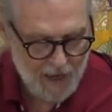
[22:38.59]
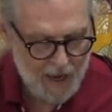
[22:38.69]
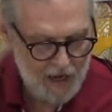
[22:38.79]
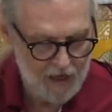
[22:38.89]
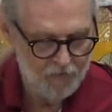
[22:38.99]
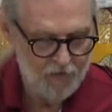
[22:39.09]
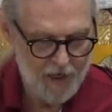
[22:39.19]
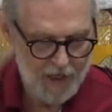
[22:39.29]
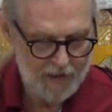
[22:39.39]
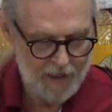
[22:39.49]
and
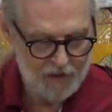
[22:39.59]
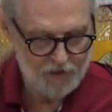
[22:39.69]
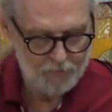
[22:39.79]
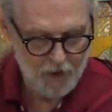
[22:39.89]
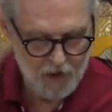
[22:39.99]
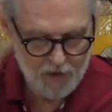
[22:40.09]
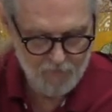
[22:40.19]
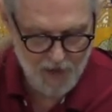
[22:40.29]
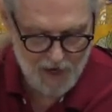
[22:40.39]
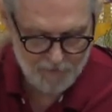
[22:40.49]
then as a part
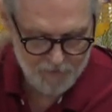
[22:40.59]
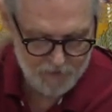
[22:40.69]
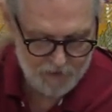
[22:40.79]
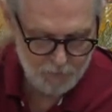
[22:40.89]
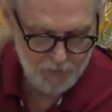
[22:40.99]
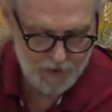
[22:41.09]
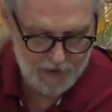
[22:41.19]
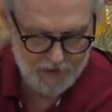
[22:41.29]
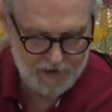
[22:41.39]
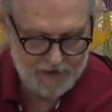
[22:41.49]
of that, through his
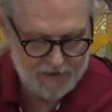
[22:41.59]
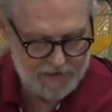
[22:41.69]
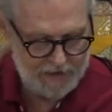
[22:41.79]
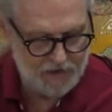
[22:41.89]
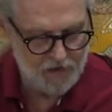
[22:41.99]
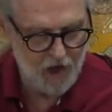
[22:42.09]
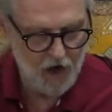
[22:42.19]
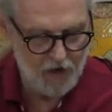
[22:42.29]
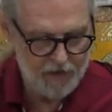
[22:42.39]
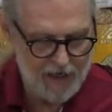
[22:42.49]
prayers, he seized the
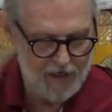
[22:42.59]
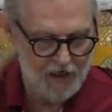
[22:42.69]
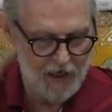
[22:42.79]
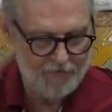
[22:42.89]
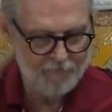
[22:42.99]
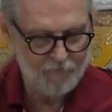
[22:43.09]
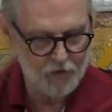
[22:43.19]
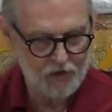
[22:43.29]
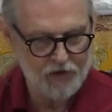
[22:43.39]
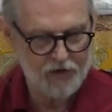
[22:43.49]
heart and life
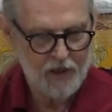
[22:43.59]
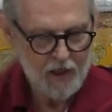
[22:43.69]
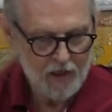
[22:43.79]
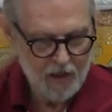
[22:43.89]
force